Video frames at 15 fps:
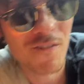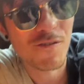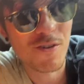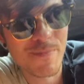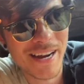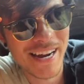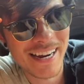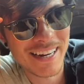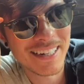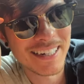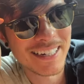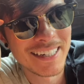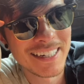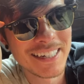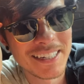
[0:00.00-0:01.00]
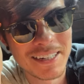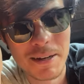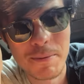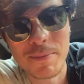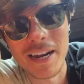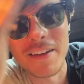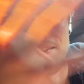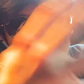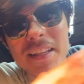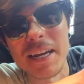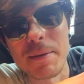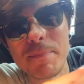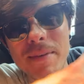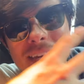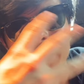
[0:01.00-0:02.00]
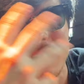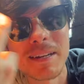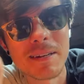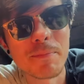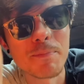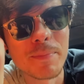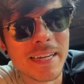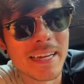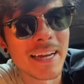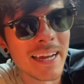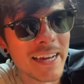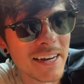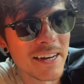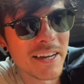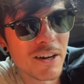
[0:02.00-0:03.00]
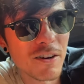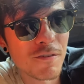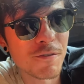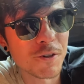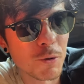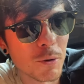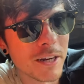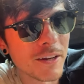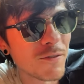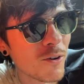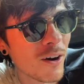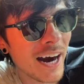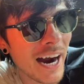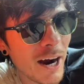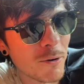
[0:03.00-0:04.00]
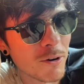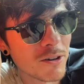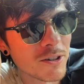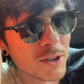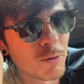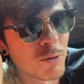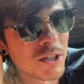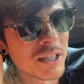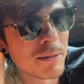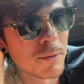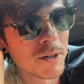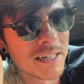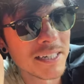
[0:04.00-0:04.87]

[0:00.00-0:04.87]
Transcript: for me. But I feel like me being in here for 24 hours really put